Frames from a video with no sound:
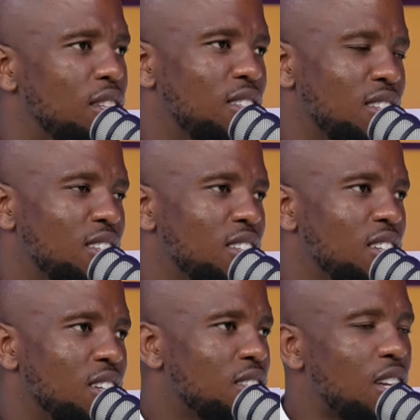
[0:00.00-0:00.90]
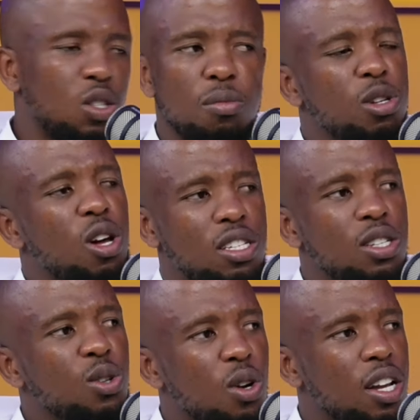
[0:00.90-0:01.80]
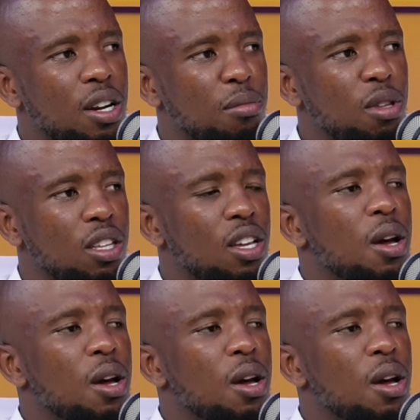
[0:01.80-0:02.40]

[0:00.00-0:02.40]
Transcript: Mm. It doesn't mean you're dishonoring me.